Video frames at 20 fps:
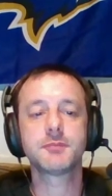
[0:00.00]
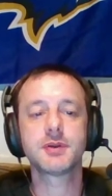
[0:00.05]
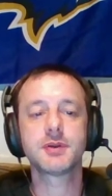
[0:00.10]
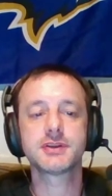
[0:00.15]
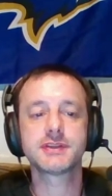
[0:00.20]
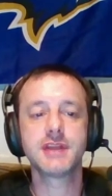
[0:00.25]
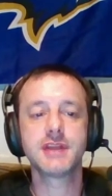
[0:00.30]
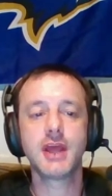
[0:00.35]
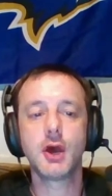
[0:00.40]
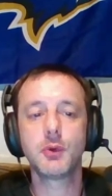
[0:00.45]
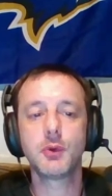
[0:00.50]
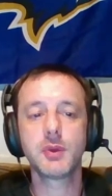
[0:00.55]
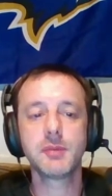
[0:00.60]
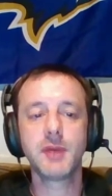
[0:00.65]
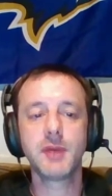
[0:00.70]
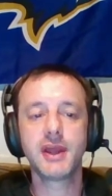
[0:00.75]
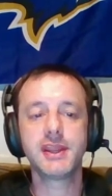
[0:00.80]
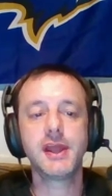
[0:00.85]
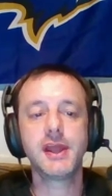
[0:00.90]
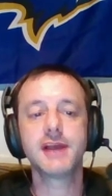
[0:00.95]
personnel. We
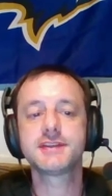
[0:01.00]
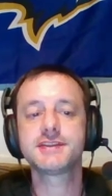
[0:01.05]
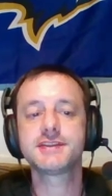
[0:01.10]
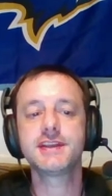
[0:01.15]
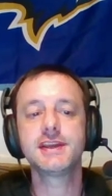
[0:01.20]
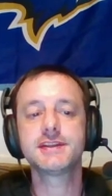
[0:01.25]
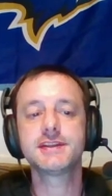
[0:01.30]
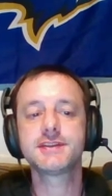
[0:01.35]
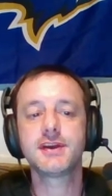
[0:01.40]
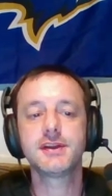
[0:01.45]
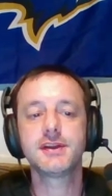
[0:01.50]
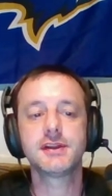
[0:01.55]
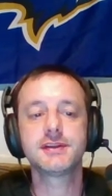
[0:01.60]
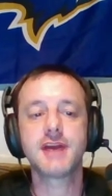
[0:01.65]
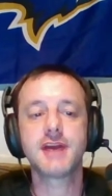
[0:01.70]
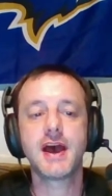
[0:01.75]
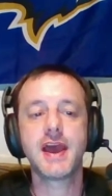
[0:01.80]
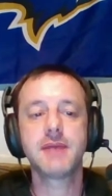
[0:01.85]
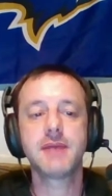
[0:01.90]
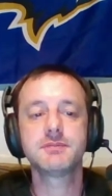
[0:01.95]
might not see a ton of
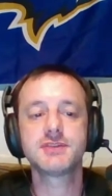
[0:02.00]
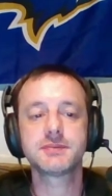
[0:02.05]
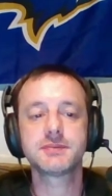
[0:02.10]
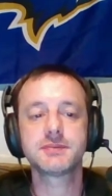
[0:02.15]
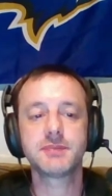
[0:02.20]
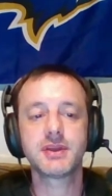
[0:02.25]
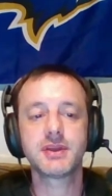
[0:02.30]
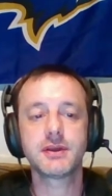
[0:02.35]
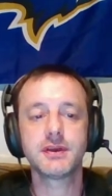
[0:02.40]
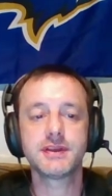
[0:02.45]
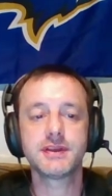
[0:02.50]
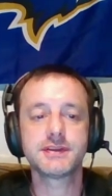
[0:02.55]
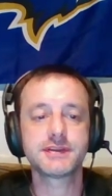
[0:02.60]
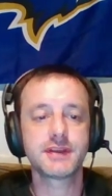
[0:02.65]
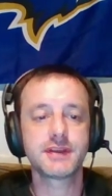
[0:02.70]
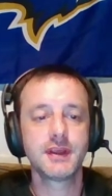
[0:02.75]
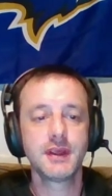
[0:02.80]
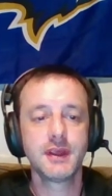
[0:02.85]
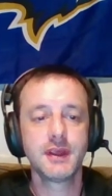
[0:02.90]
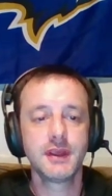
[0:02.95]
dime just because,
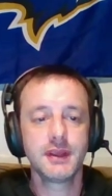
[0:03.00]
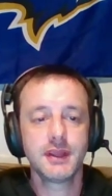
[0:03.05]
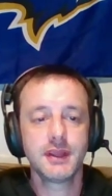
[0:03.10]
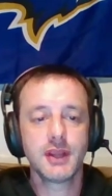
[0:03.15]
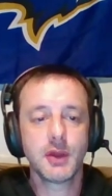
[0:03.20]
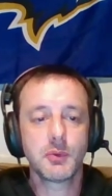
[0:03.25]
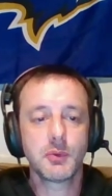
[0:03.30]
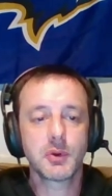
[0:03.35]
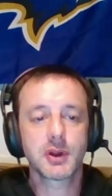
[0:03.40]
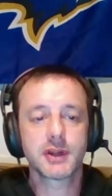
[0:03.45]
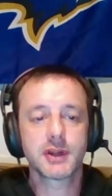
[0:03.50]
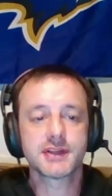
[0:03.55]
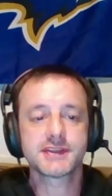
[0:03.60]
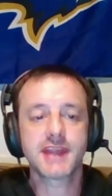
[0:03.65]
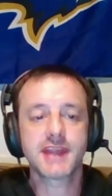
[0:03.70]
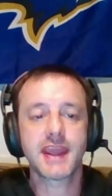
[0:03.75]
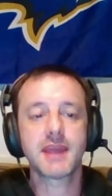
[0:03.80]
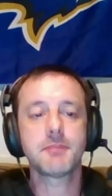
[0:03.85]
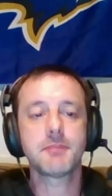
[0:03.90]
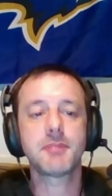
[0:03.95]
you know, we're going to
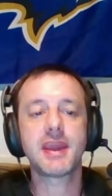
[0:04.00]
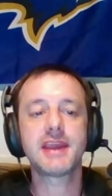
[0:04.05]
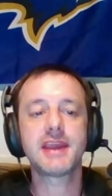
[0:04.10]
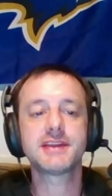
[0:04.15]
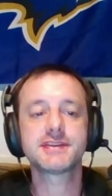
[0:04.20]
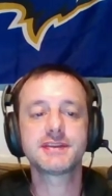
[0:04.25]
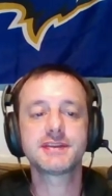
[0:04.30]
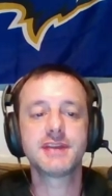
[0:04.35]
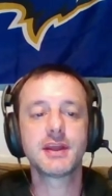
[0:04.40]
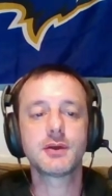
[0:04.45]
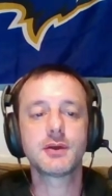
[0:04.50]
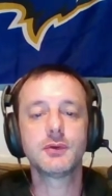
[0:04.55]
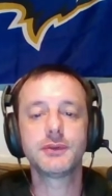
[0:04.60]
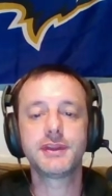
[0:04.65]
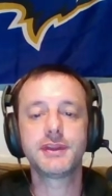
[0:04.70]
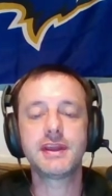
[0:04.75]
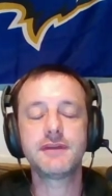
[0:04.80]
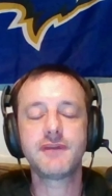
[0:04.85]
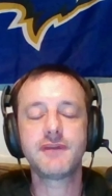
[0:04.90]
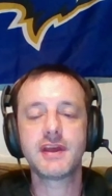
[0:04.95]
stay in base nickel
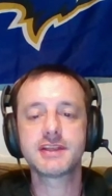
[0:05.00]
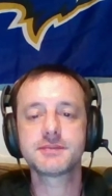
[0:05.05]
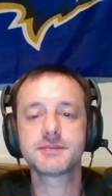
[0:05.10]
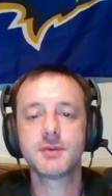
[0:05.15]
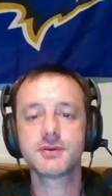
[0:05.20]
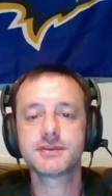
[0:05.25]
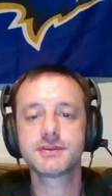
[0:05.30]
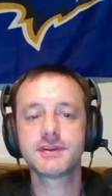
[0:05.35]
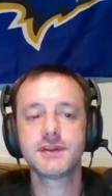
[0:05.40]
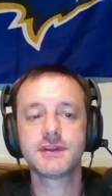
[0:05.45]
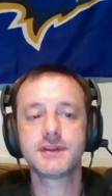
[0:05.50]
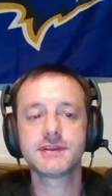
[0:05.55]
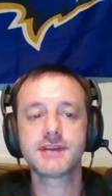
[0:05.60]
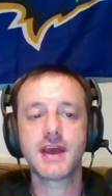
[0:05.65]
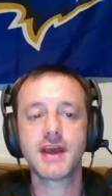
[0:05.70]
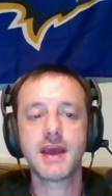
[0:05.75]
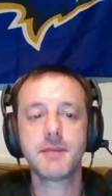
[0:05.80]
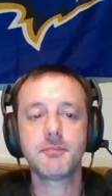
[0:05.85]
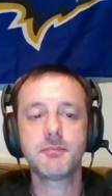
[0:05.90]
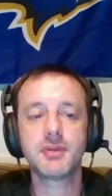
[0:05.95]
defense most of the
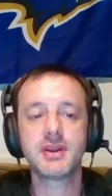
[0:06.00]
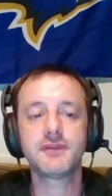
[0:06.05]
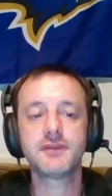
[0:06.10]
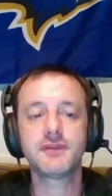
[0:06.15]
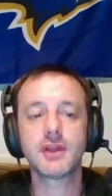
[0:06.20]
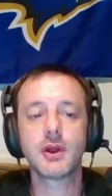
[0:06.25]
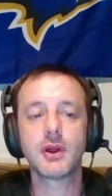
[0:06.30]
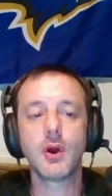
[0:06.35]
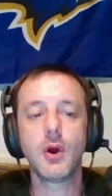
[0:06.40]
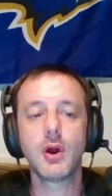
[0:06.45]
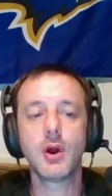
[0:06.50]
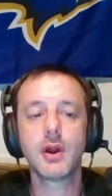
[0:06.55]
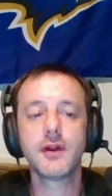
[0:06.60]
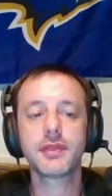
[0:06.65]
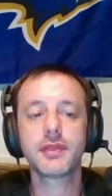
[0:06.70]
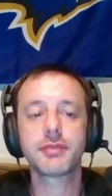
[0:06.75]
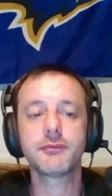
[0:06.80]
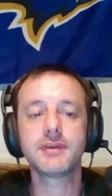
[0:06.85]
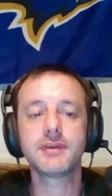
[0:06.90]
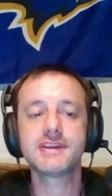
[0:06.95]
time. But if there are
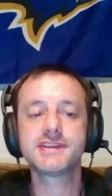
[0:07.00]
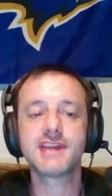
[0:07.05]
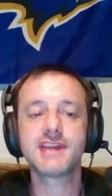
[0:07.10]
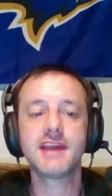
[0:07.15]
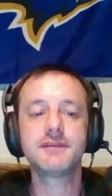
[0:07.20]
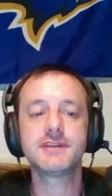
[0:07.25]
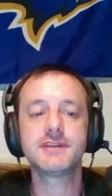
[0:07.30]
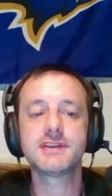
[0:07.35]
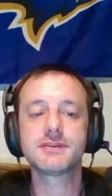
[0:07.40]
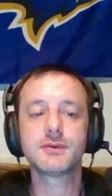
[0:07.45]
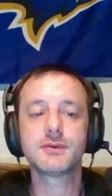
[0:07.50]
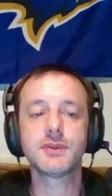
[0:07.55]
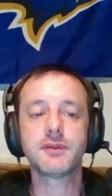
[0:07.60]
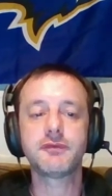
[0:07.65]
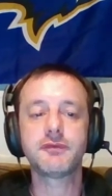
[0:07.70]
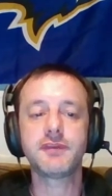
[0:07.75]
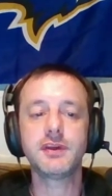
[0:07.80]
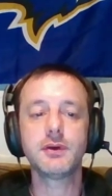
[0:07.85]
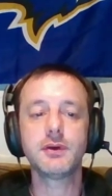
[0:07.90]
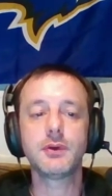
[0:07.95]
three safeties on the
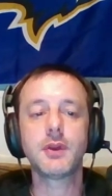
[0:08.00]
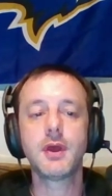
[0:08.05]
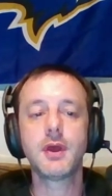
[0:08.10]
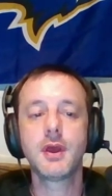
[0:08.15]
field,